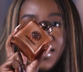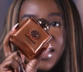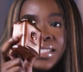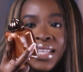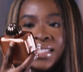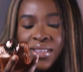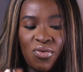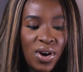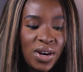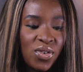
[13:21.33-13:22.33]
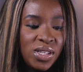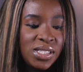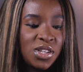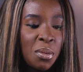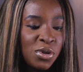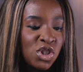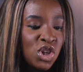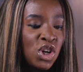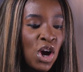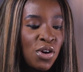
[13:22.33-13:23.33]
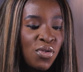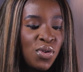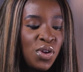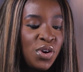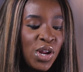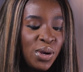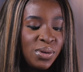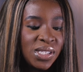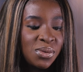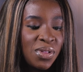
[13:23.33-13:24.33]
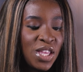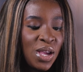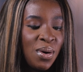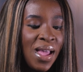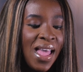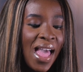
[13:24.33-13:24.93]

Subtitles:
this is the fragrance. So I'm just gonna go through the notes with you,